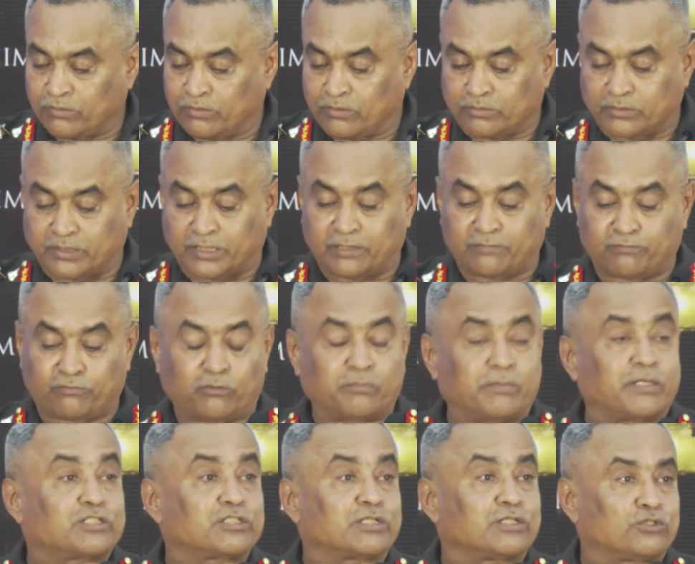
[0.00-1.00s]
The
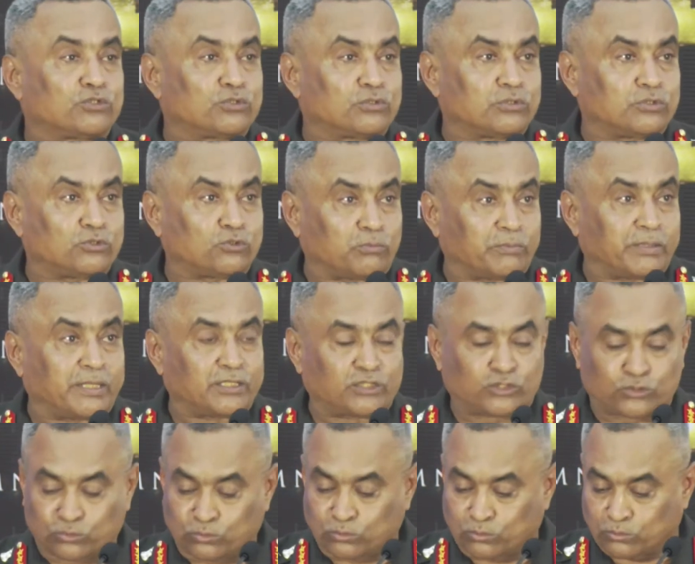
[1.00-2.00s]
information domain
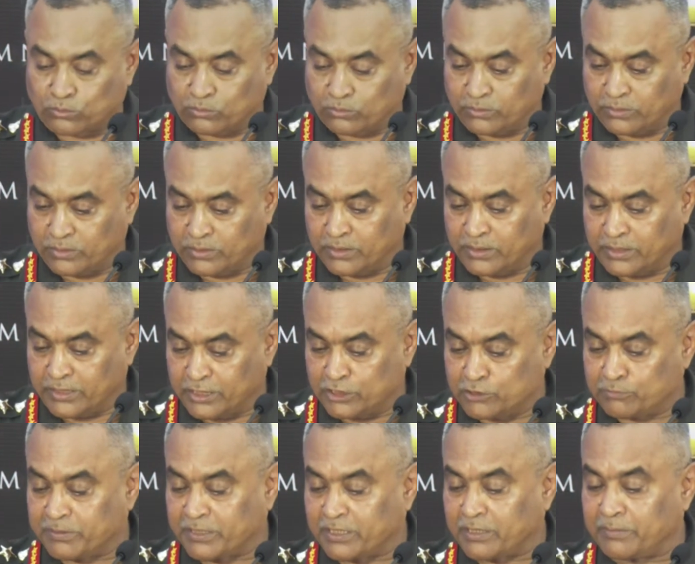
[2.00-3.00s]
too is
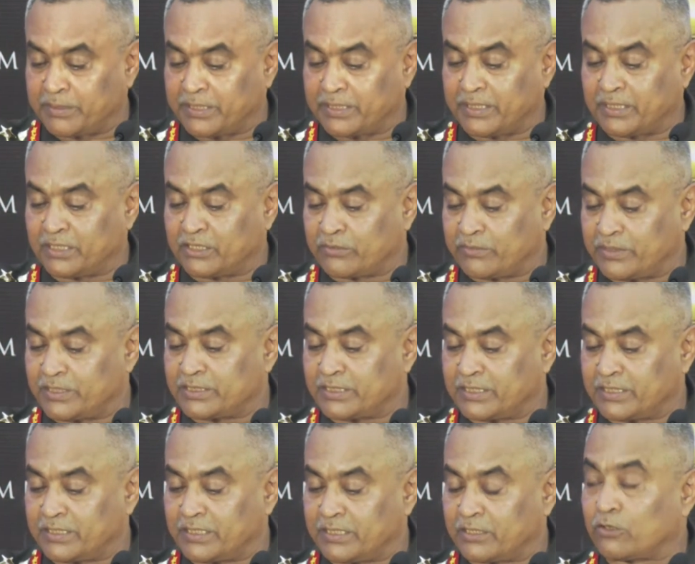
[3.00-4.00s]
becoming
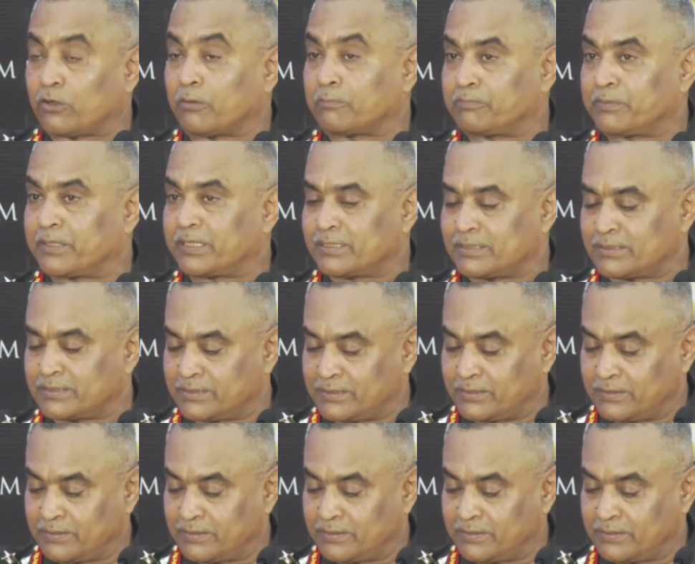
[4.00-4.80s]
increasingly complex